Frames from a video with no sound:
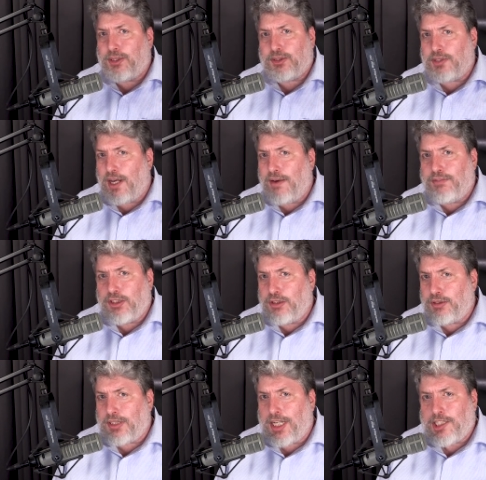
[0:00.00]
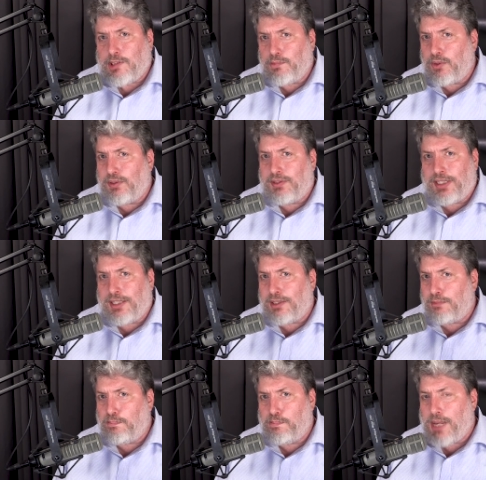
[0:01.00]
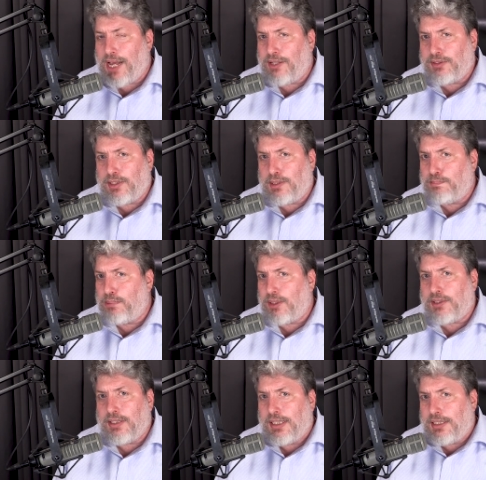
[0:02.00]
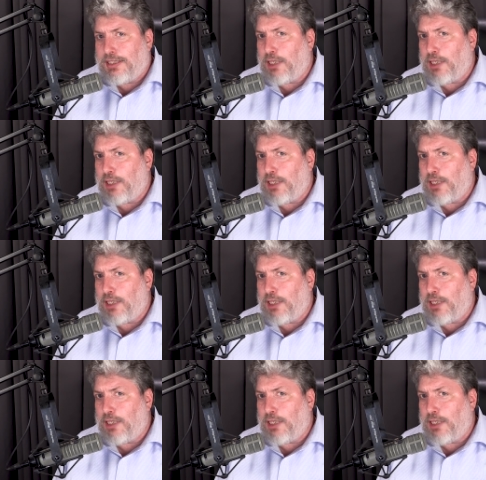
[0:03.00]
books of the New Testament were there bound in a book